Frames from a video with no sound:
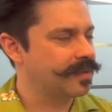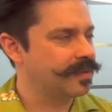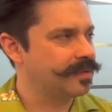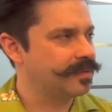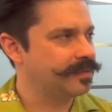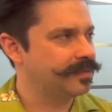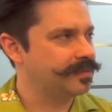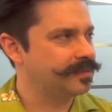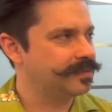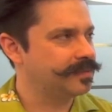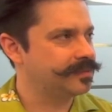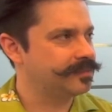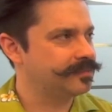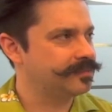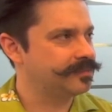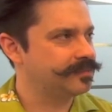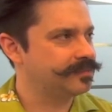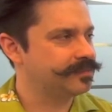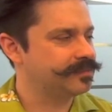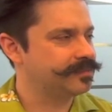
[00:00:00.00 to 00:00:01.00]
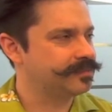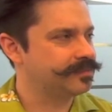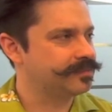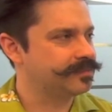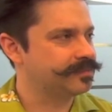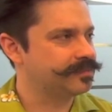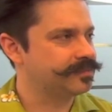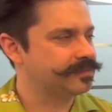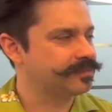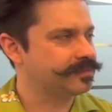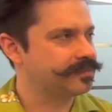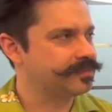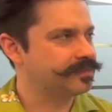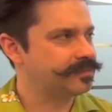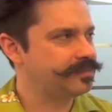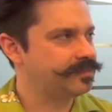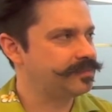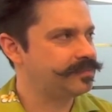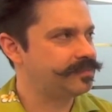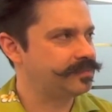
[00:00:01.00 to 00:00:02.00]

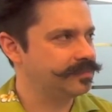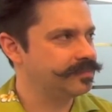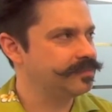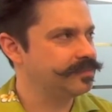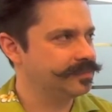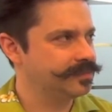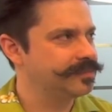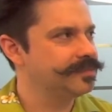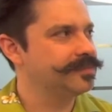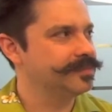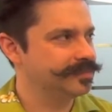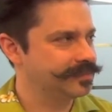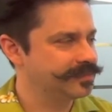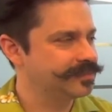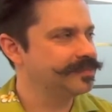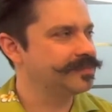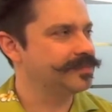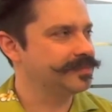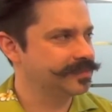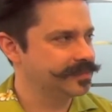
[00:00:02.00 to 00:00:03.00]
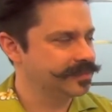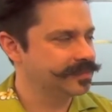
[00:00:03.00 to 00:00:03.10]
(silent)